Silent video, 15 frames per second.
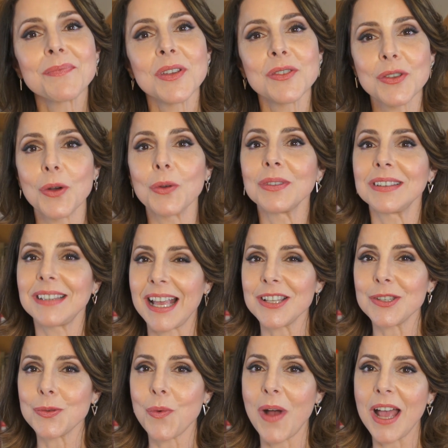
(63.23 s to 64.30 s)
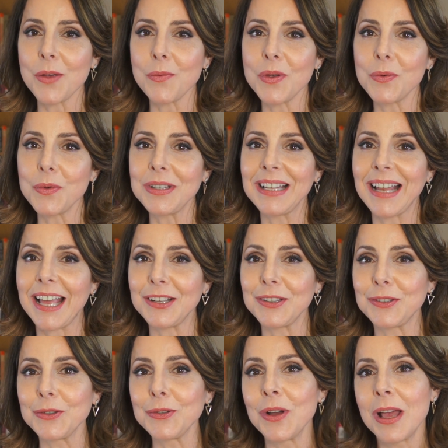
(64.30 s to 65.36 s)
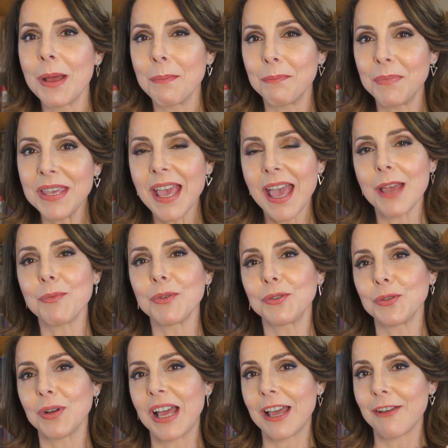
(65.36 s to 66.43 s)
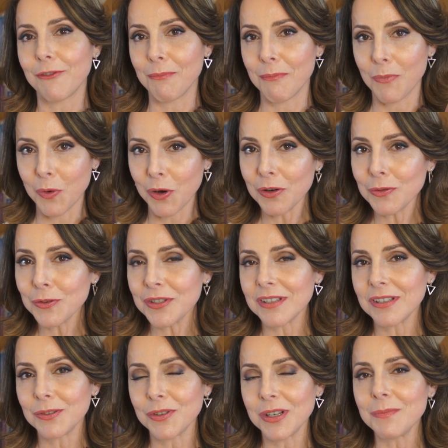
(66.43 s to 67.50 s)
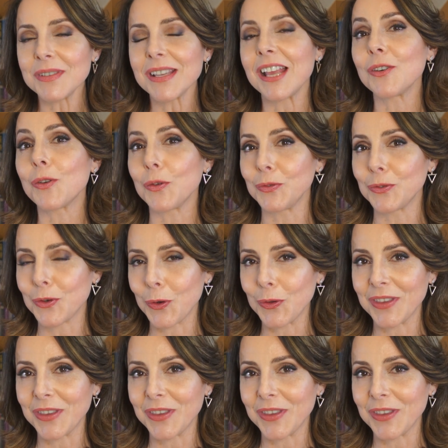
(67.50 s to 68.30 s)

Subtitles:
So that's why we would like to be able to have more lucid dreams and control